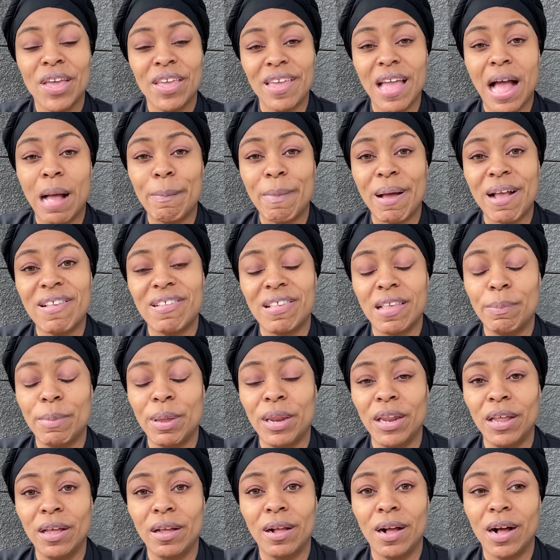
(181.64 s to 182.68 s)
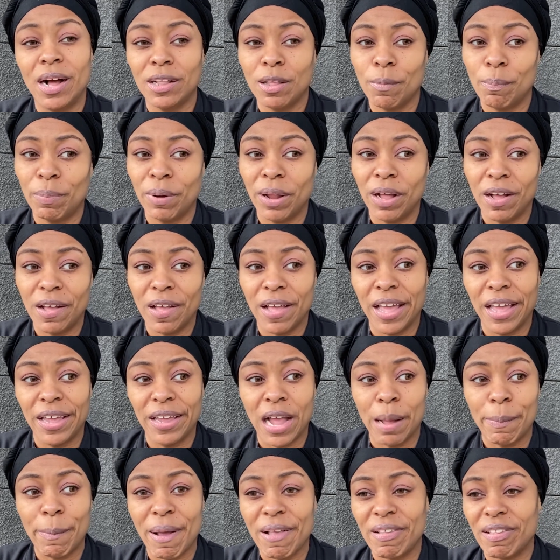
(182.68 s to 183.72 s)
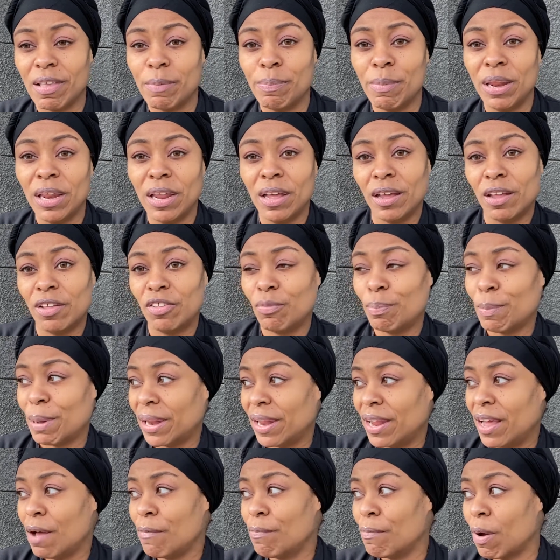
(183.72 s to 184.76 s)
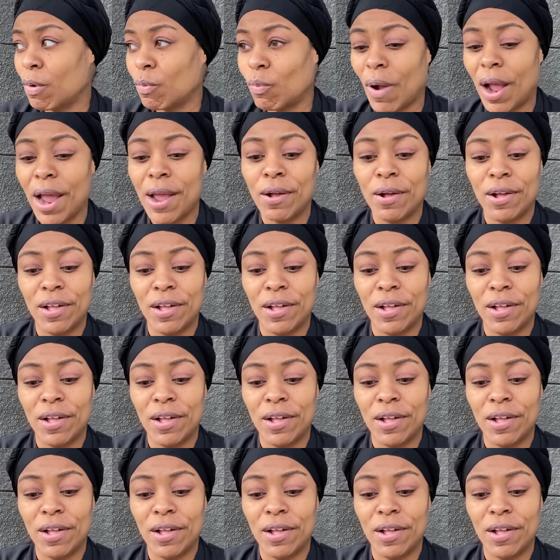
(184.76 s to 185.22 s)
Y'all might see me look y'all might see me looking to my left, my right,